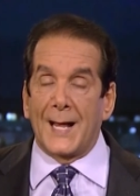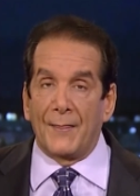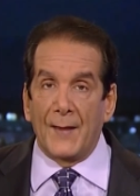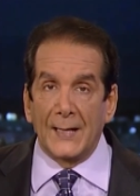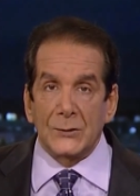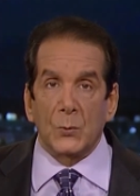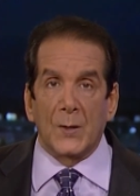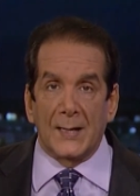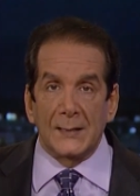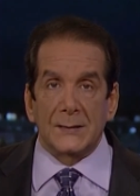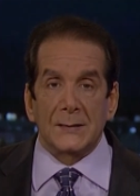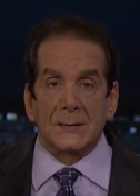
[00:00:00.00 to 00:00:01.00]
And that's what
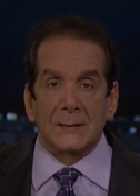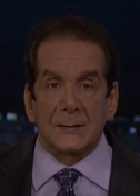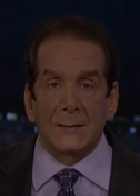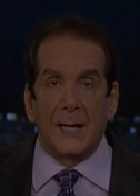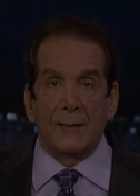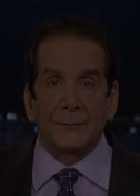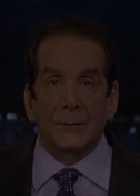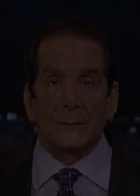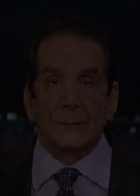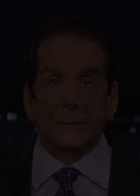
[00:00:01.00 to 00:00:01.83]
ISIS is after.